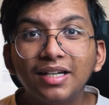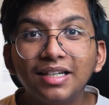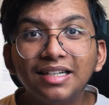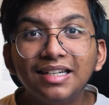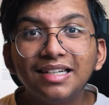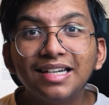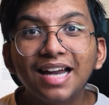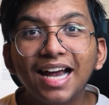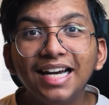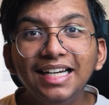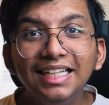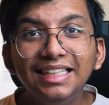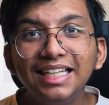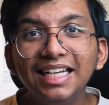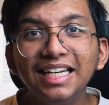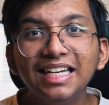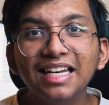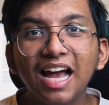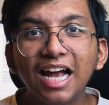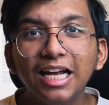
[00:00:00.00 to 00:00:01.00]

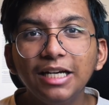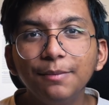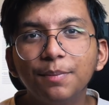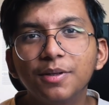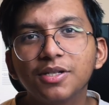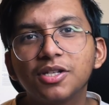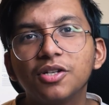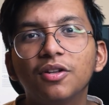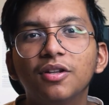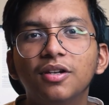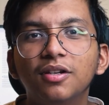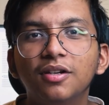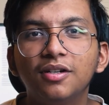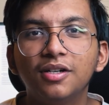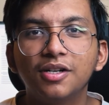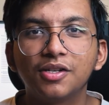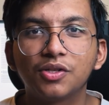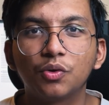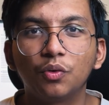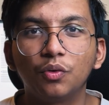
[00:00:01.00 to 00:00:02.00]
99% of the
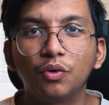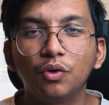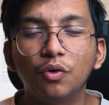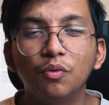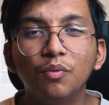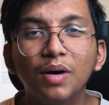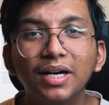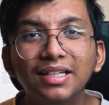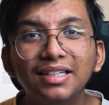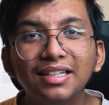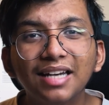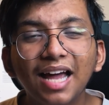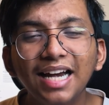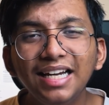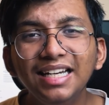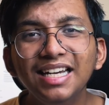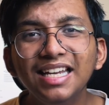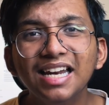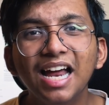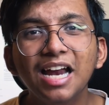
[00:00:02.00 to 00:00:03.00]
learners don't know, what
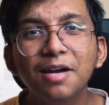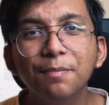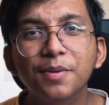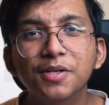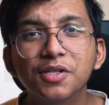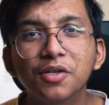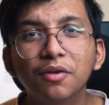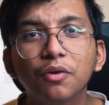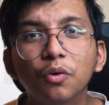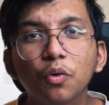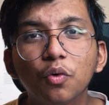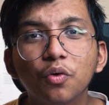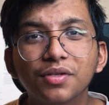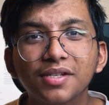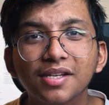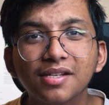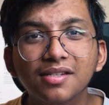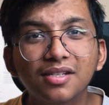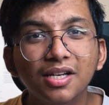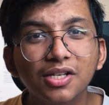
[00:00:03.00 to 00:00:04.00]
99% of the
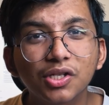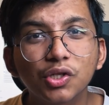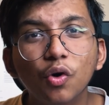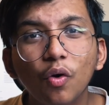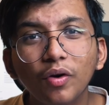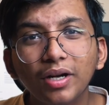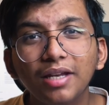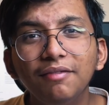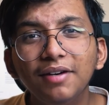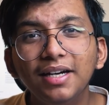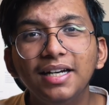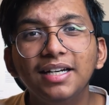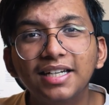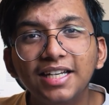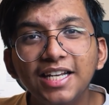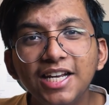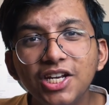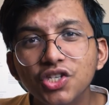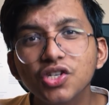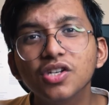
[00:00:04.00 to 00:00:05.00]
courses does not even
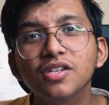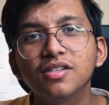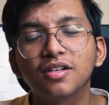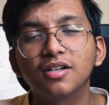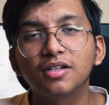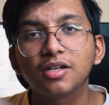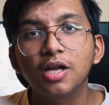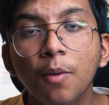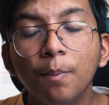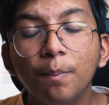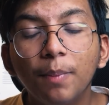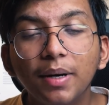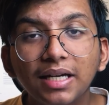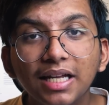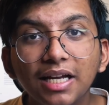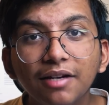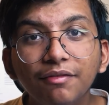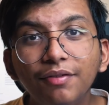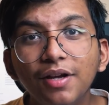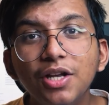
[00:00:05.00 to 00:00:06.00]
teaches it,
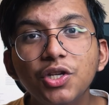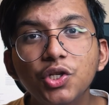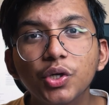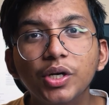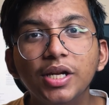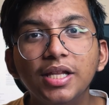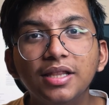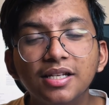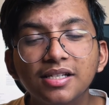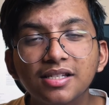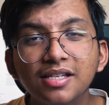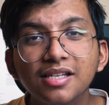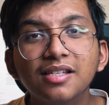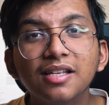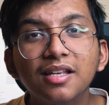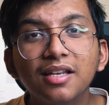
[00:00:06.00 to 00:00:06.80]
but eventually this is